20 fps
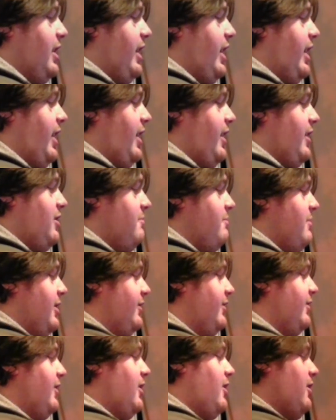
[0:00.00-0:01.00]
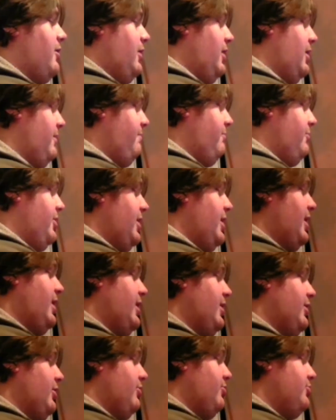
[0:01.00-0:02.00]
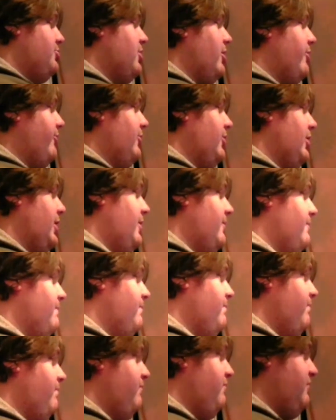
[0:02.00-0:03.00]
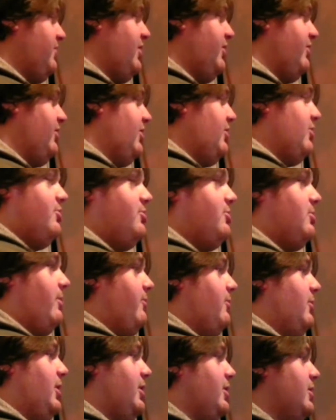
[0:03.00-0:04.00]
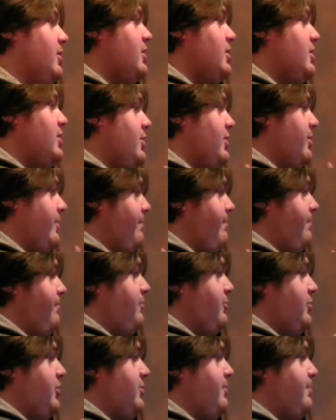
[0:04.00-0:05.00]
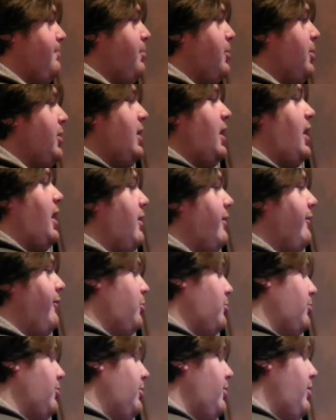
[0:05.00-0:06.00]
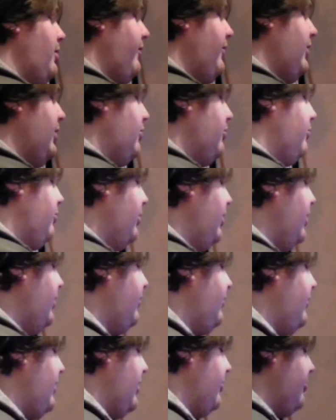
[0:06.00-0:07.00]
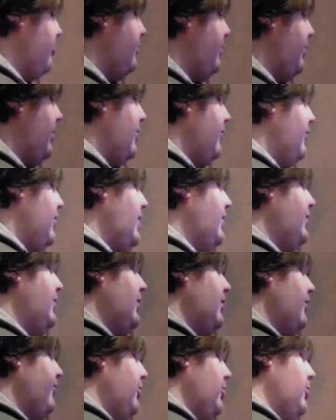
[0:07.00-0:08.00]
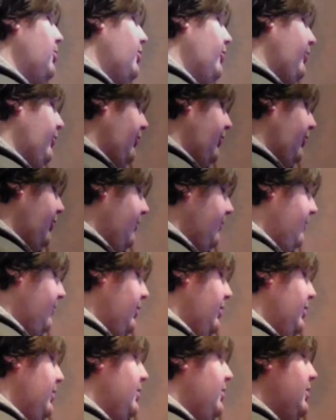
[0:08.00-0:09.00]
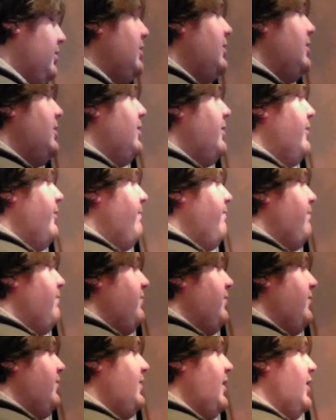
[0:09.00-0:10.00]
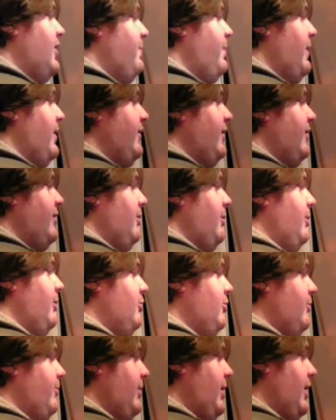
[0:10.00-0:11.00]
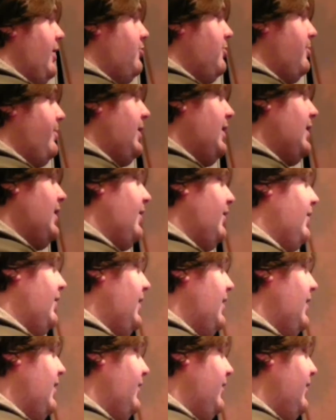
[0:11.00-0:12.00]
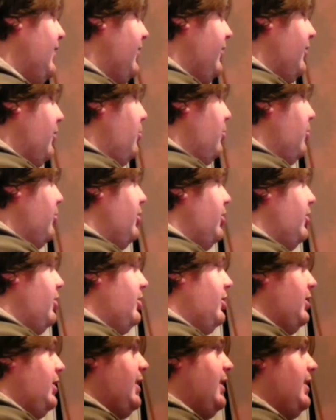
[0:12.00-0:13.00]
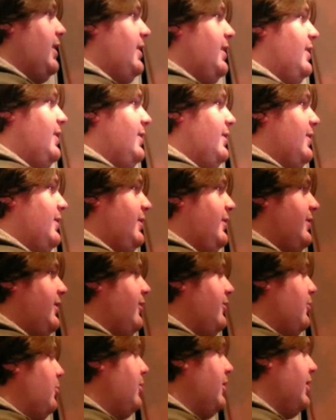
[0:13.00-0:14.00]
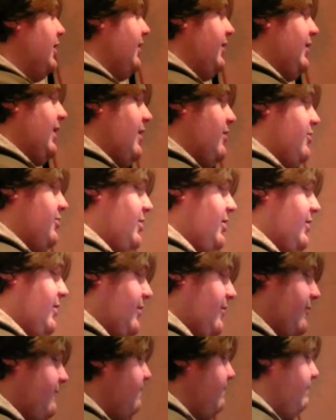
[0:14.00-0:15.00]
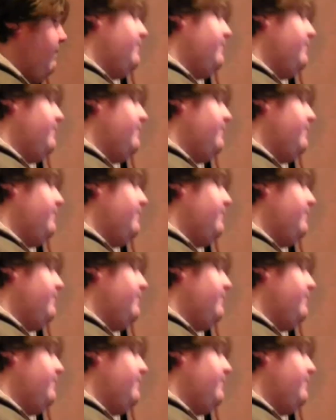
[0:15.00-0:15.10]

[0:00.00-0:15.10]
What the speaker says: and mix it all up, and you shuffle it. Just say you shuffle it. You put it out of order. You have increased the entropy of that deck of cards. That's basically what entropy is. It is disorder. It is disorganization.